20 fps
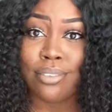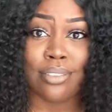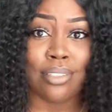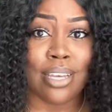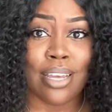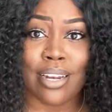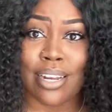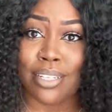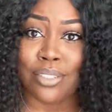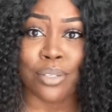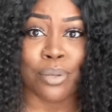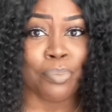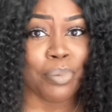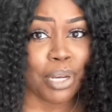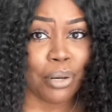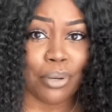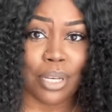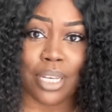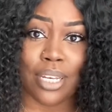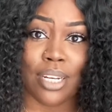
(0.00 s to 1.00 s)
And that's on
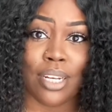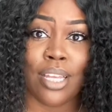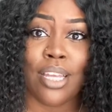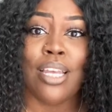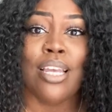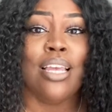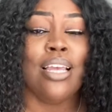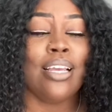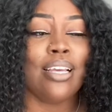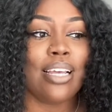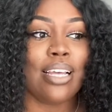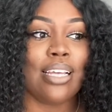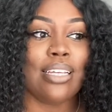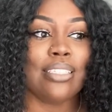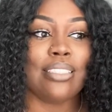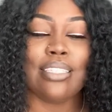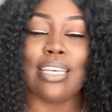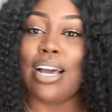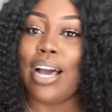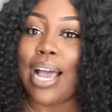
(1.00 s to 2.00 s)
period.
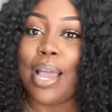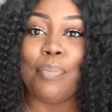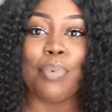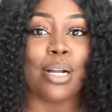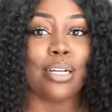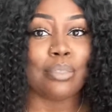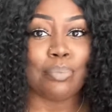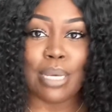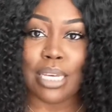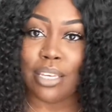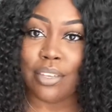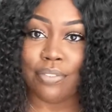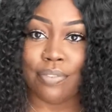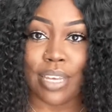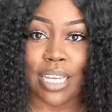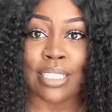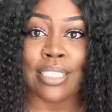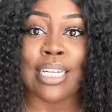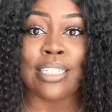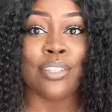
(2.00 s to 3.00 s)
Because your eyebrows make your
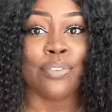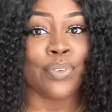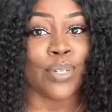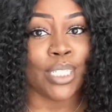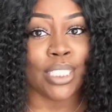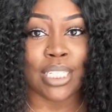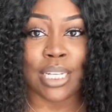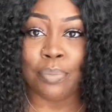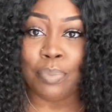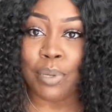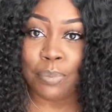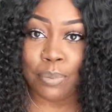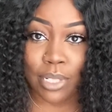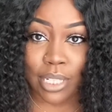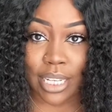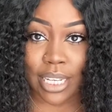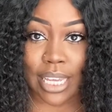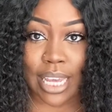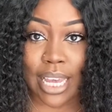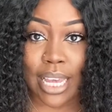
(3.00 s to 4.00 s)
face. That's the first thing people
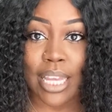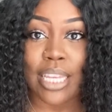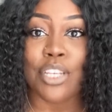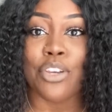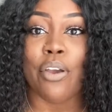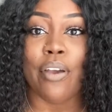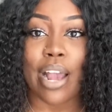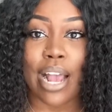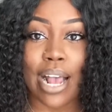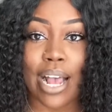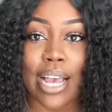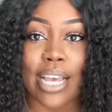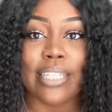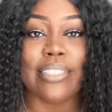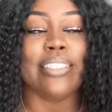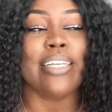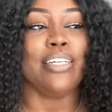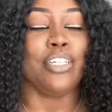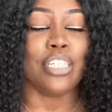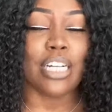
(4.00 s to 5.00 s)
look at. Your eyes
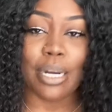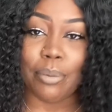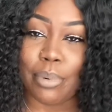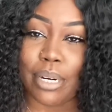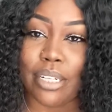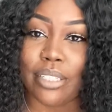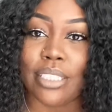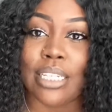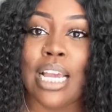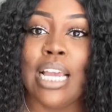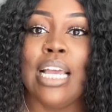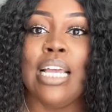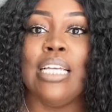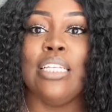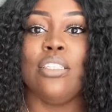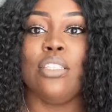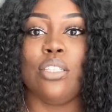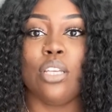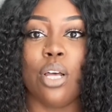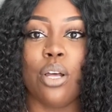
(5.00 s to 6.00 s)
and your eyebrows.
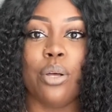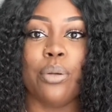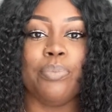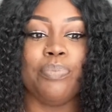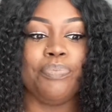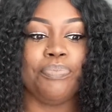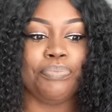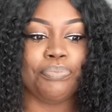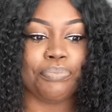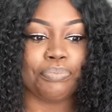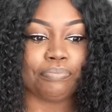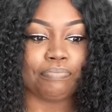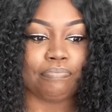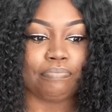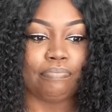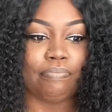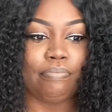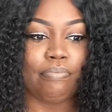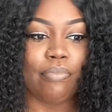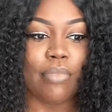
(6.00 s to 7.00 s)
So
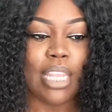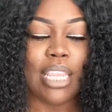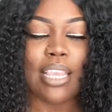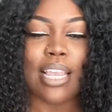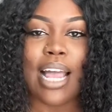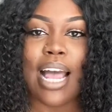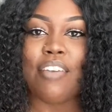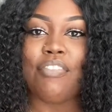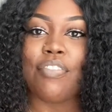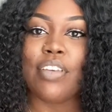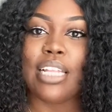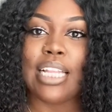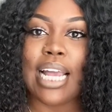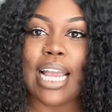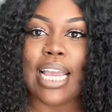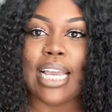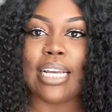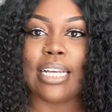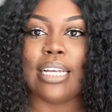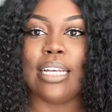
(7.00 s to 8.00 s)
I feel
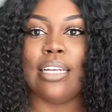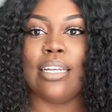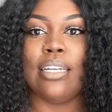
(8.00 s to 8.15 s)
like